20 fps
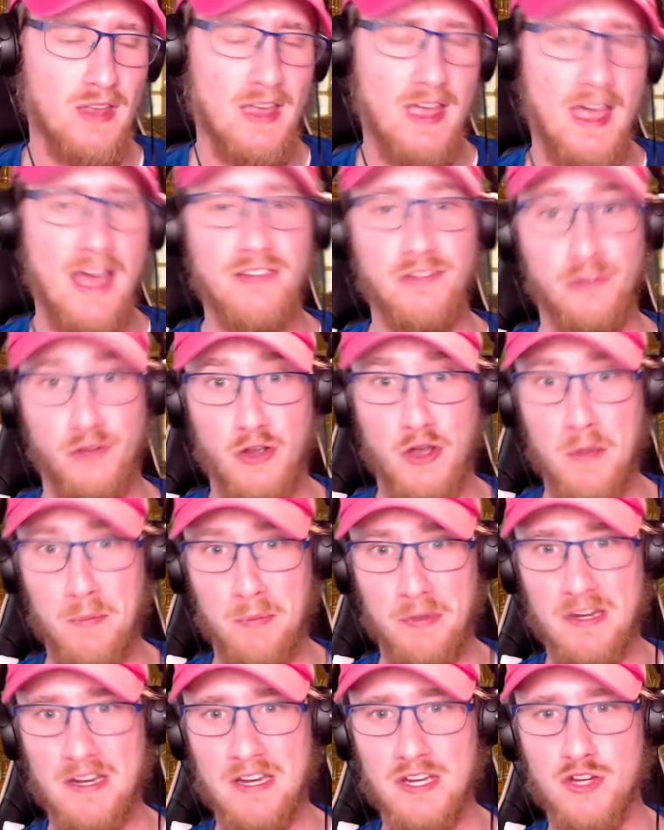as a
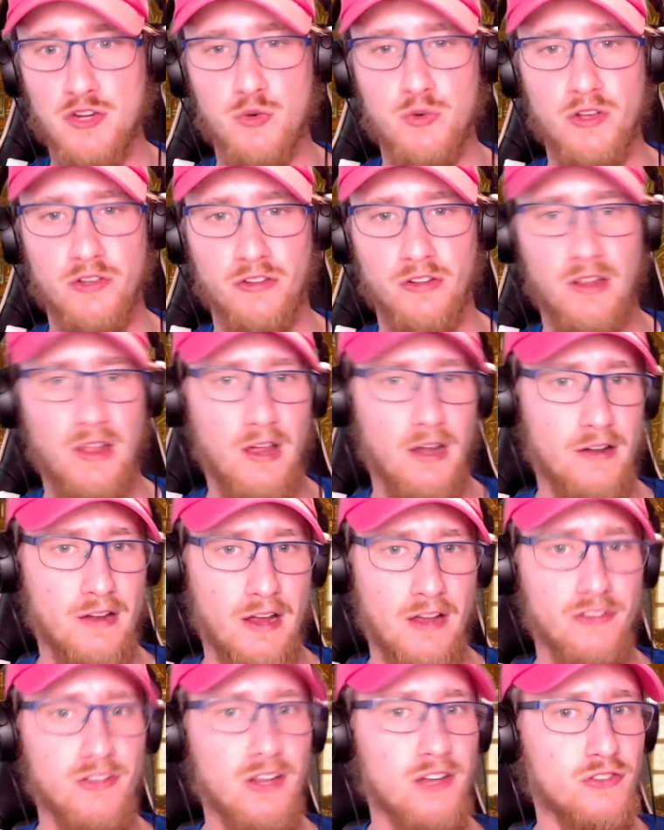company who does a lot of
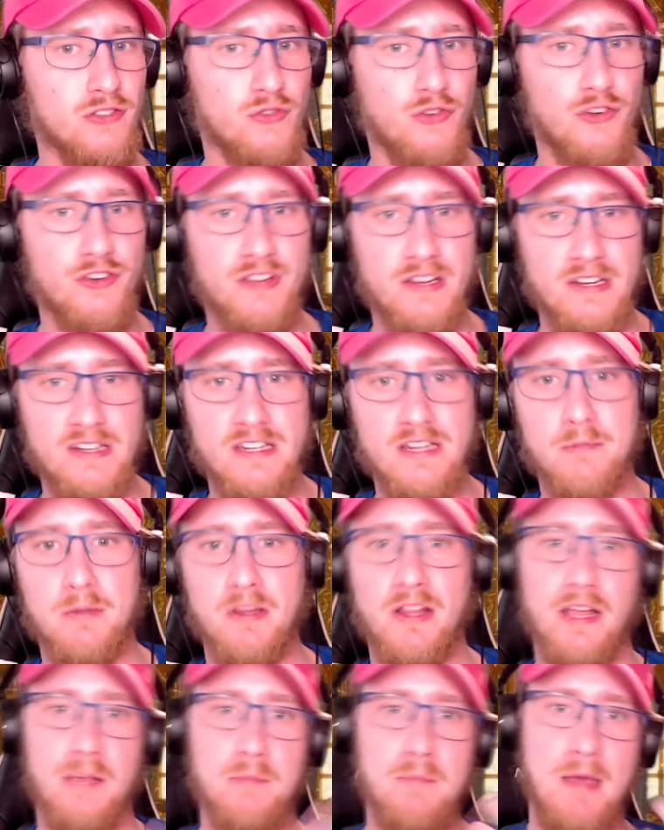dice, not just for D&D, but
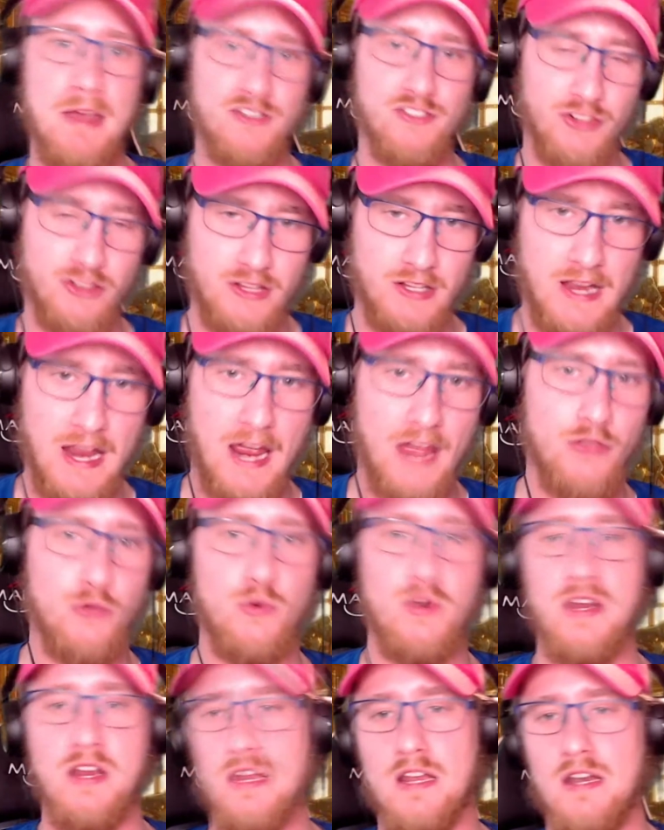like Magic the
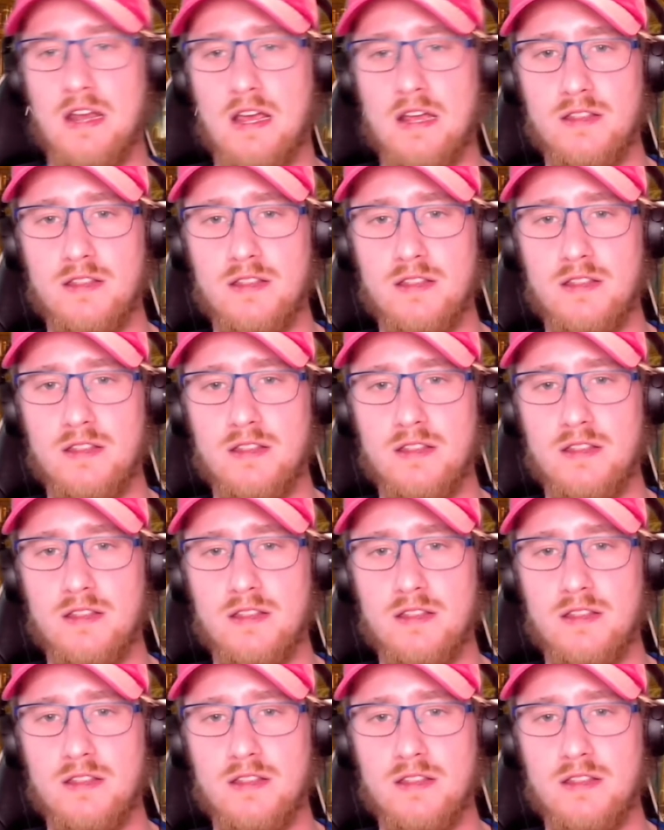Gathering and